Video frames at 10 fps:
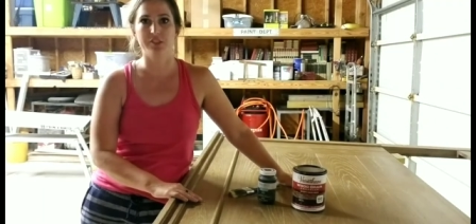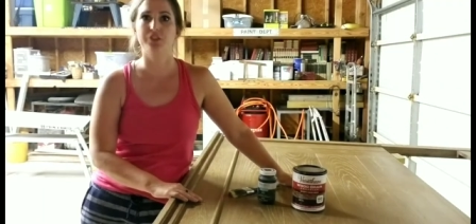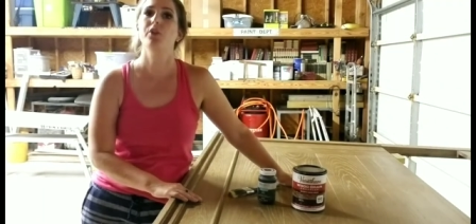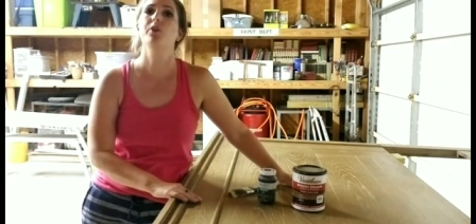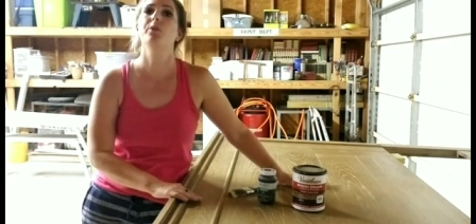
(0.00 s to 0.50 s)

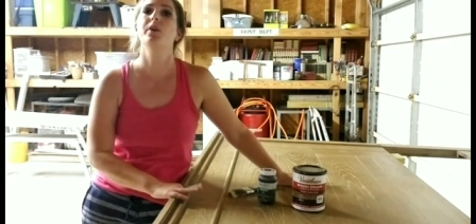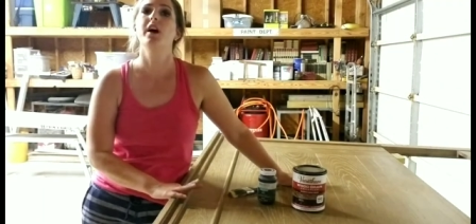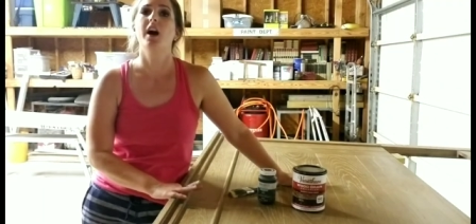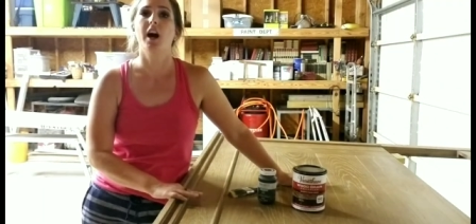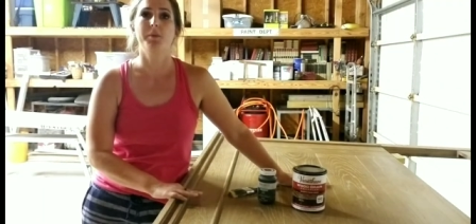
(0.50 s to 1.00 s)
So
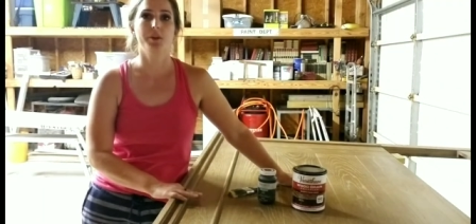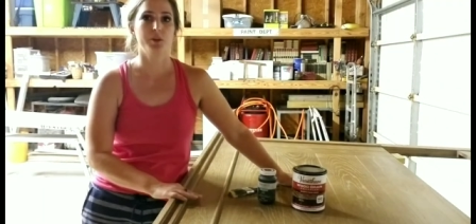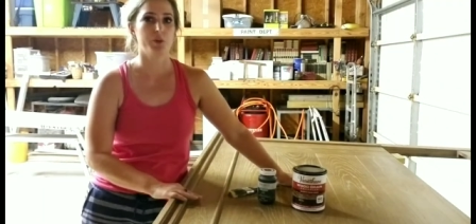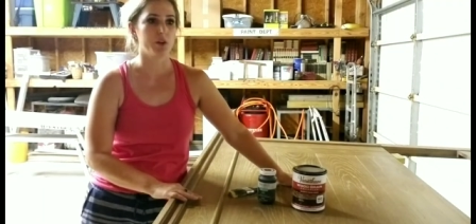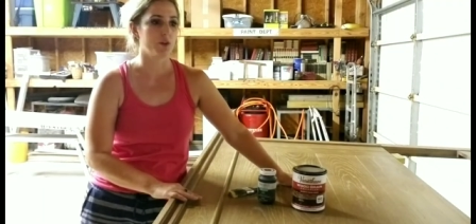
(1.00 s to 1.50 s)
I'm going
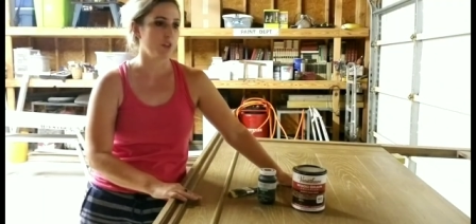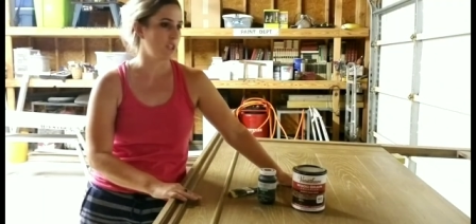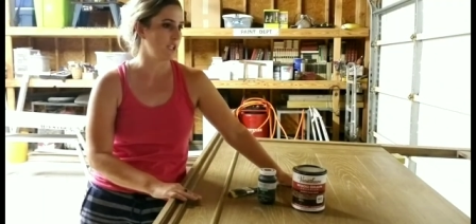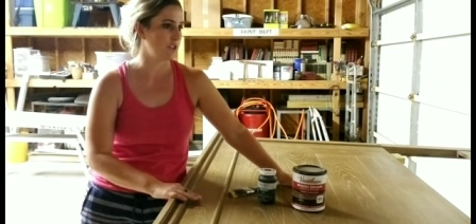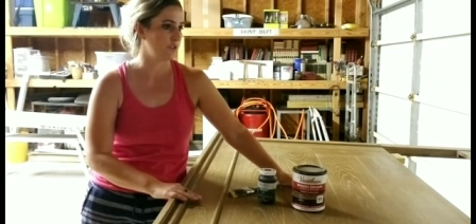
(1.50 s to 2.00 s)
to work on
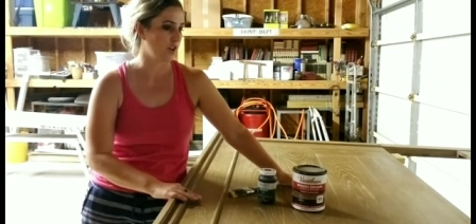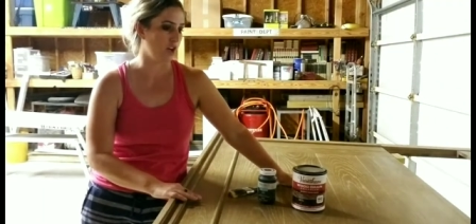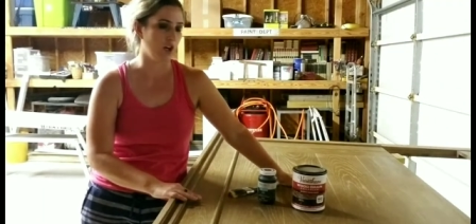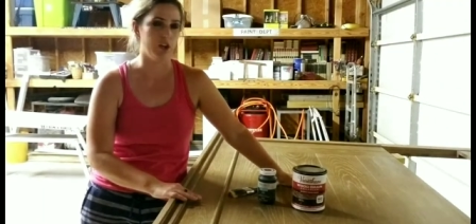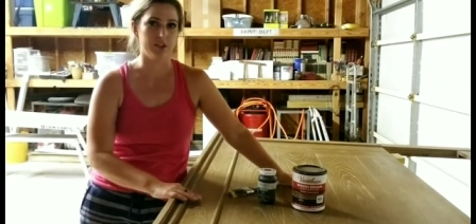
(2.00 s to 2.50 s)
this for
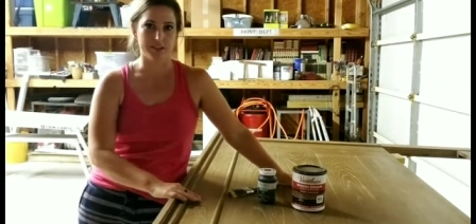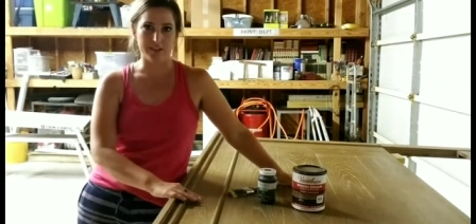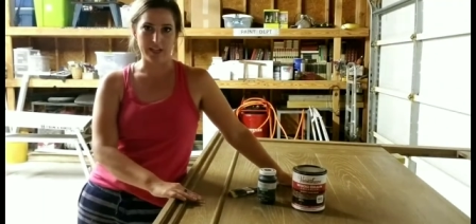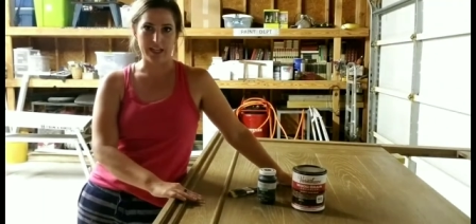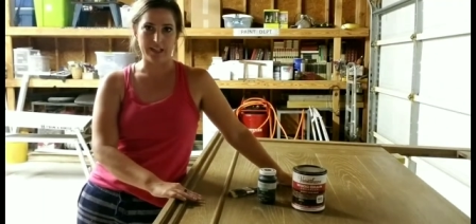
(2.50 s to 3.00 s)
her
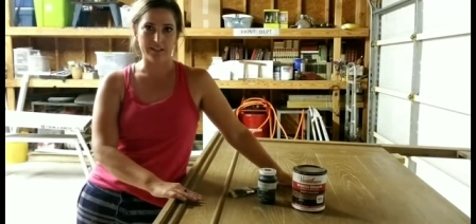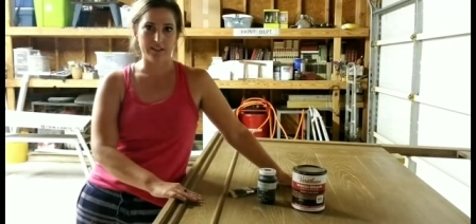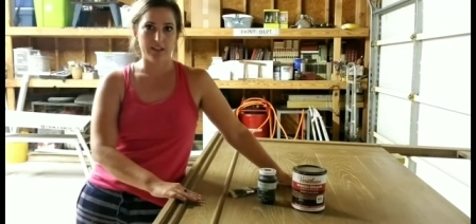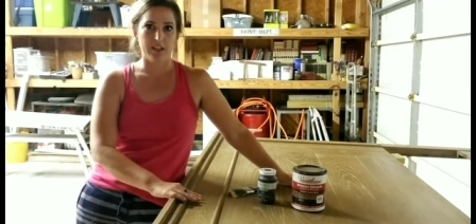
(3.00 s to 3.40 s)
tonight.